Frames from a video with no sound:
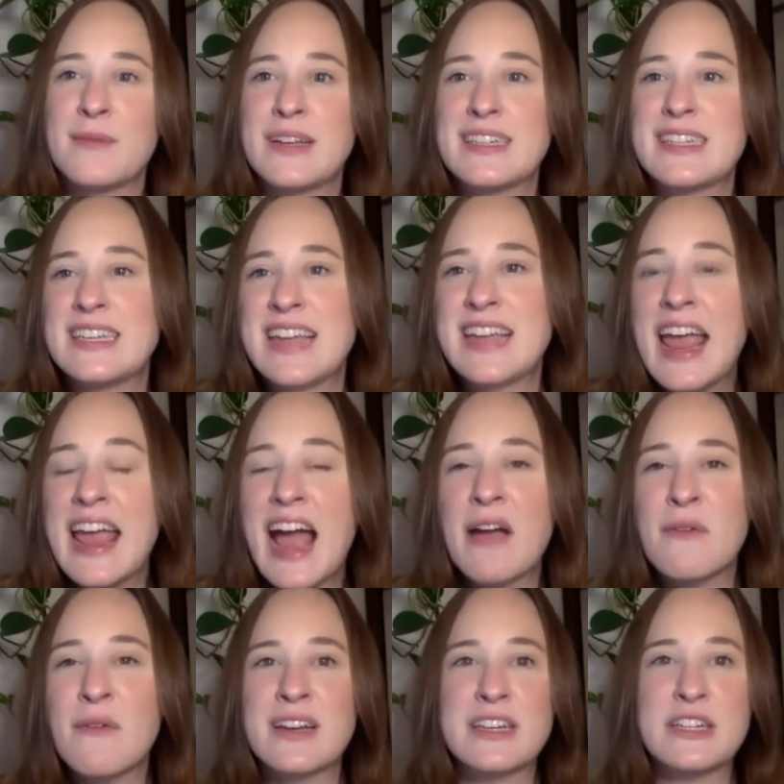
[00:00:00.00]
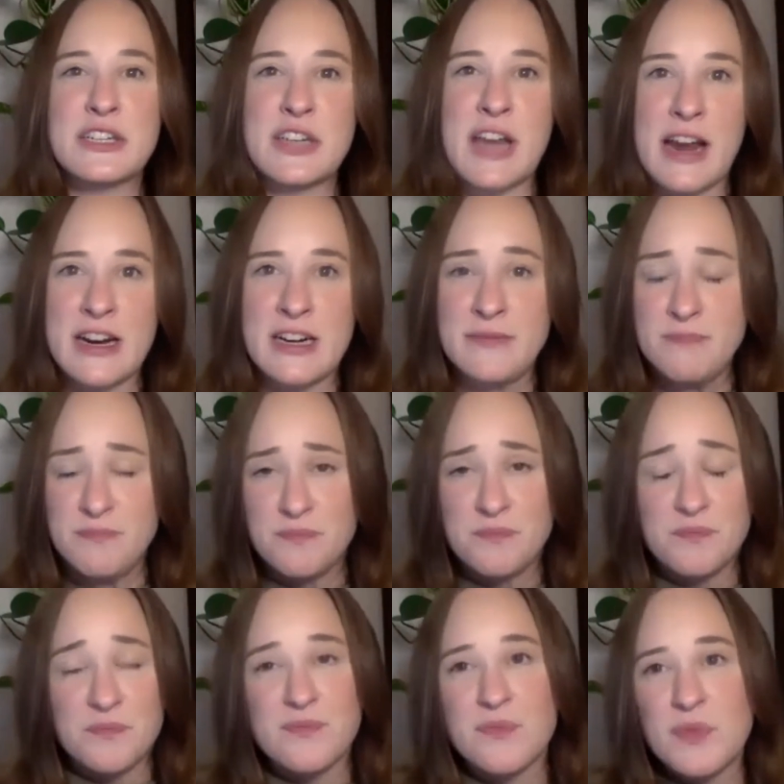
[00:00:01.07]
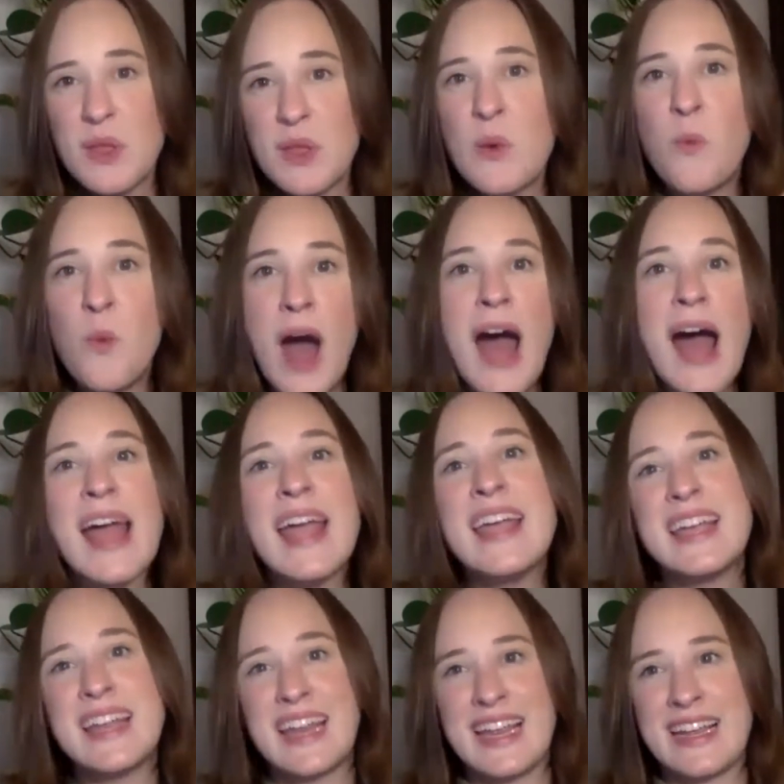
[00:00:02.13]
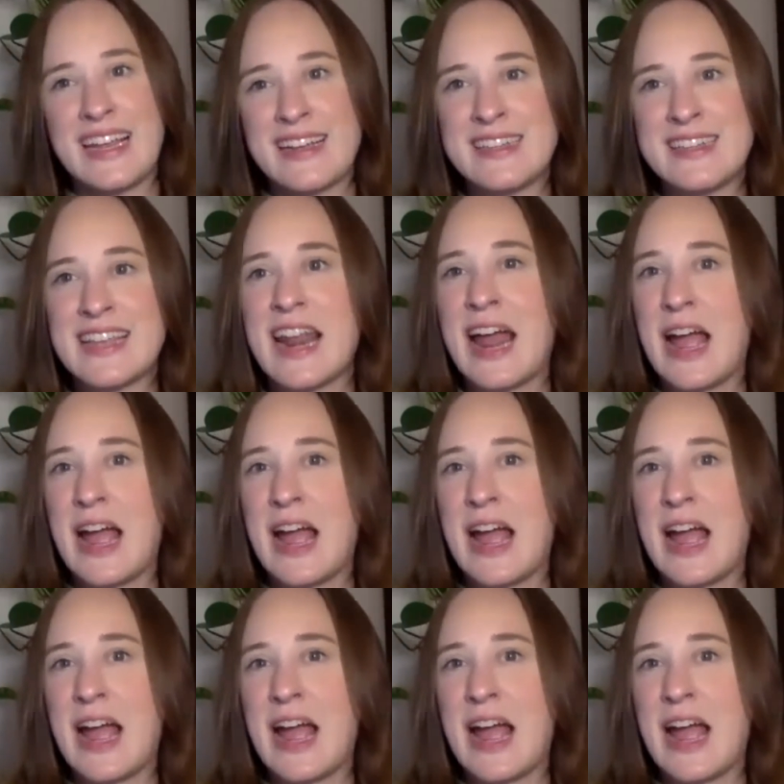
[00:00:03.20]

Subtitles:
today I want to share why it is that